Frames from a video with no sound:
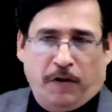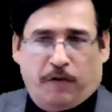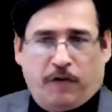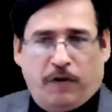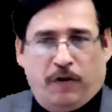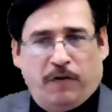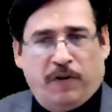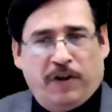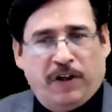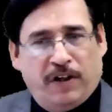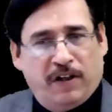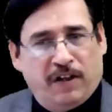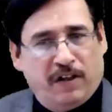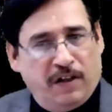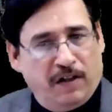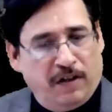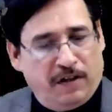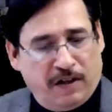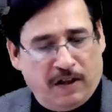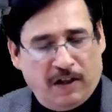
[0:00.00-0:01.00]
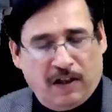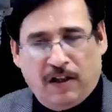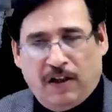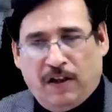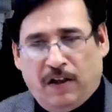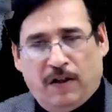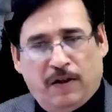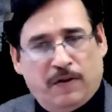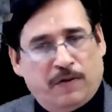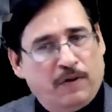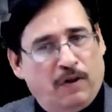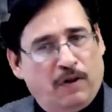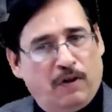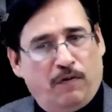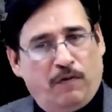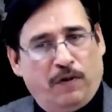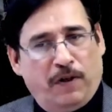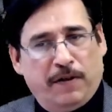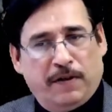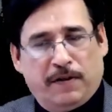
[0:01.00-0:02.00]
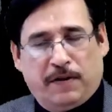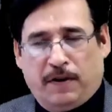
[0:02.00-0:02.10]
from here in Delhi as always,